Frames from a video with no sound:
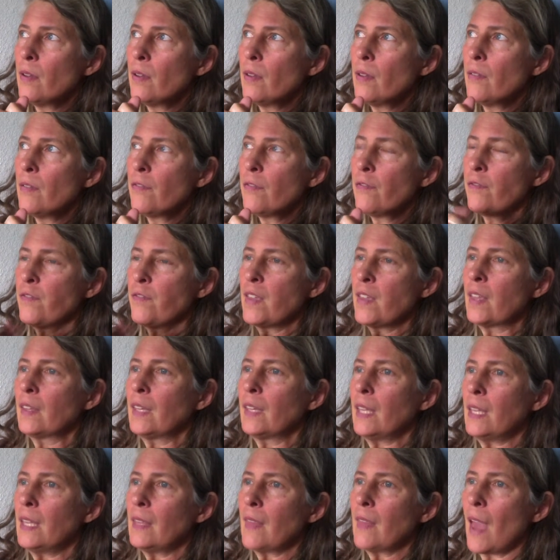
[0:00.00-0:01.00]

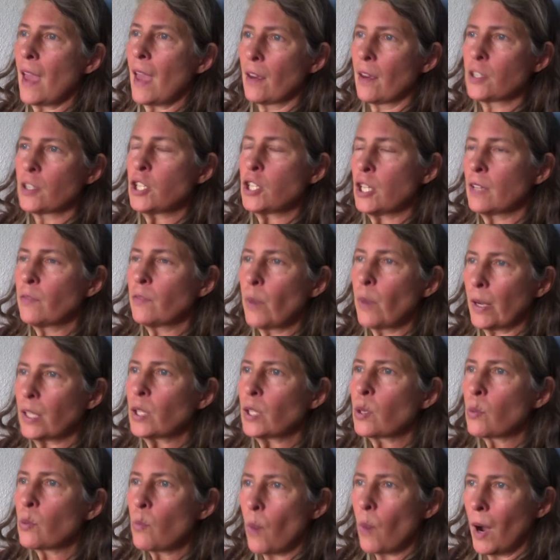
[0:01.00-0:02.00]
feeling the energy of what
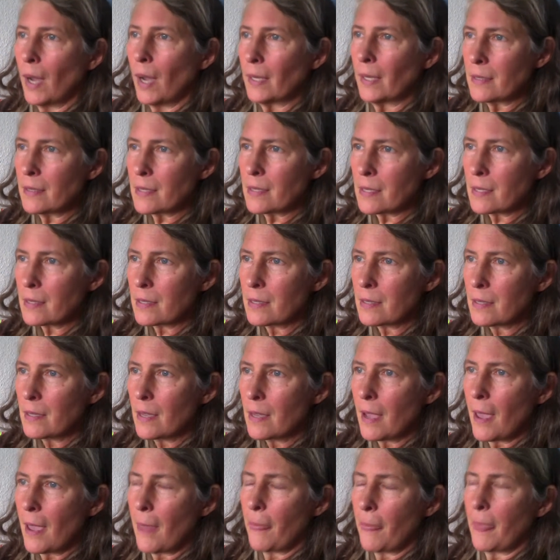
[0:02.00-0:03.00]
you want
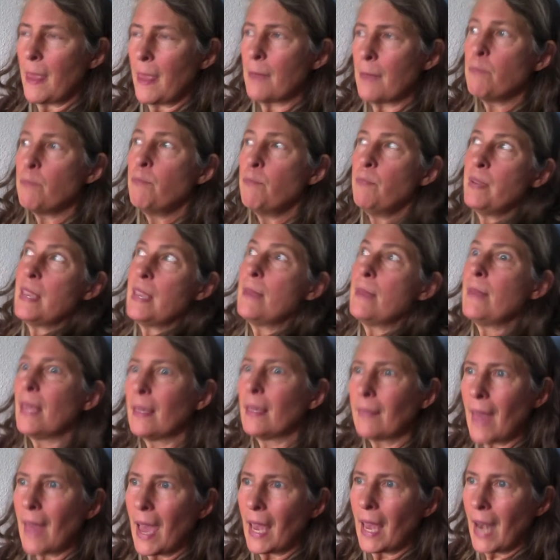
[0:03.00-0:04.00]
and beaming
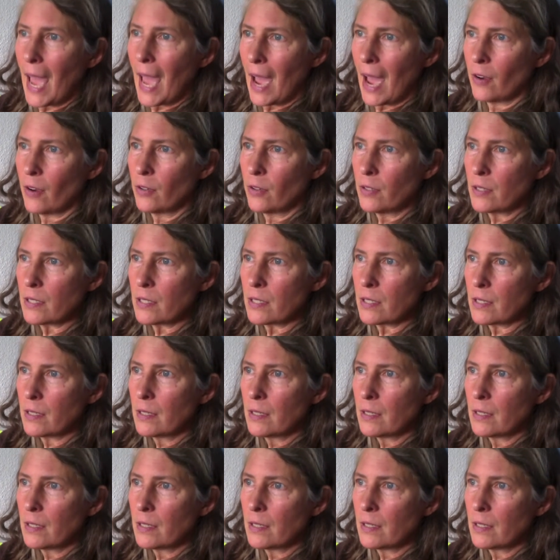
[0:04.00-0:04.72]
that out,